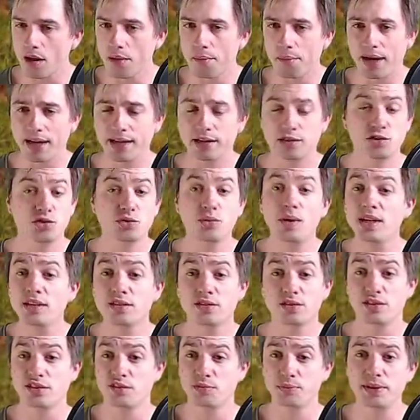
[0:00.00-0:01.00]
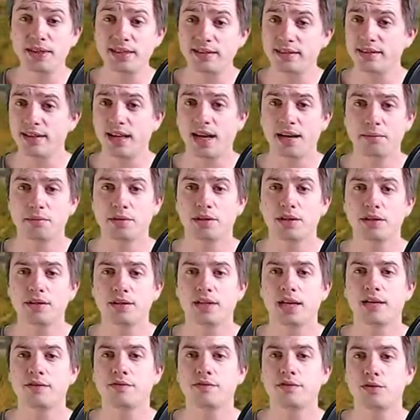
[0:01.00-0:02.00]
minus one, so it's pretty damn
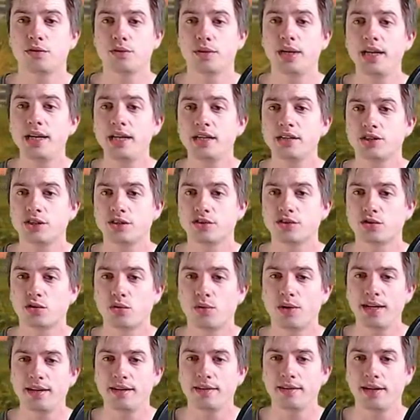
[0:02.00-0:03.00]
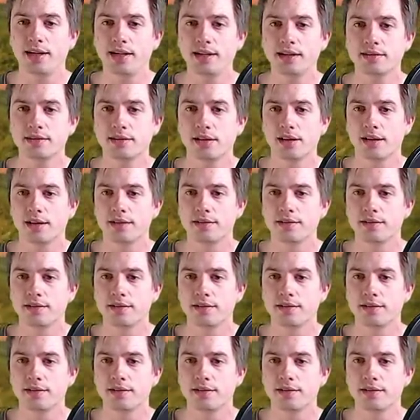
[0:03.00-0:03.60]
good, and the range is quite excellent.